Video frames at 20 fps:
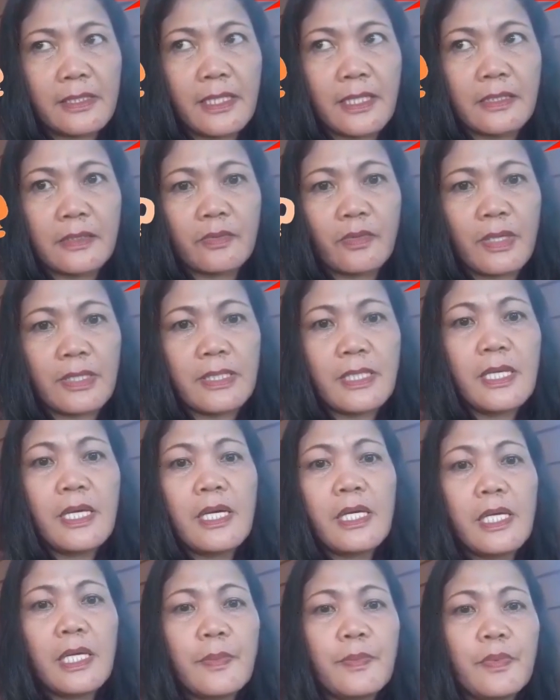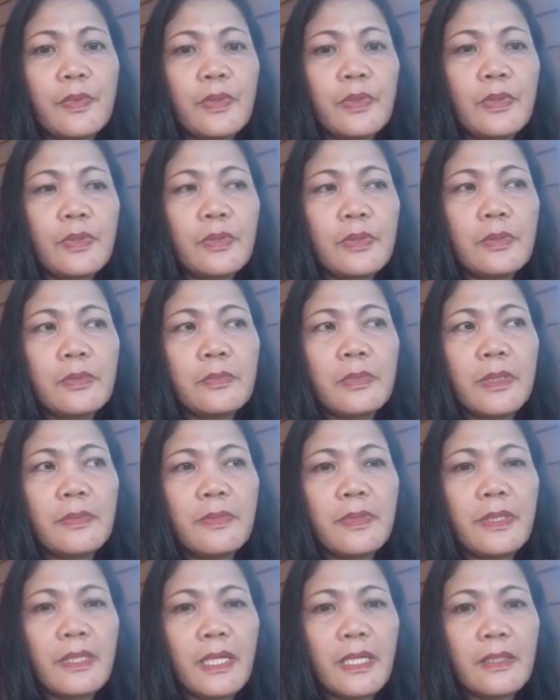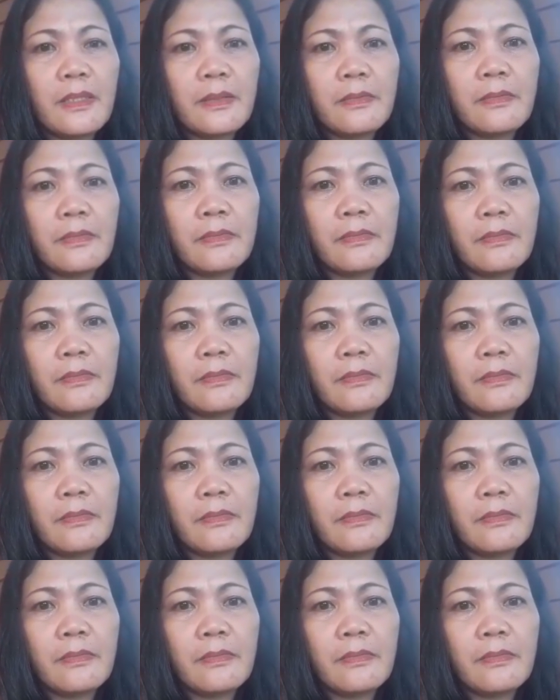That one, if you maybe I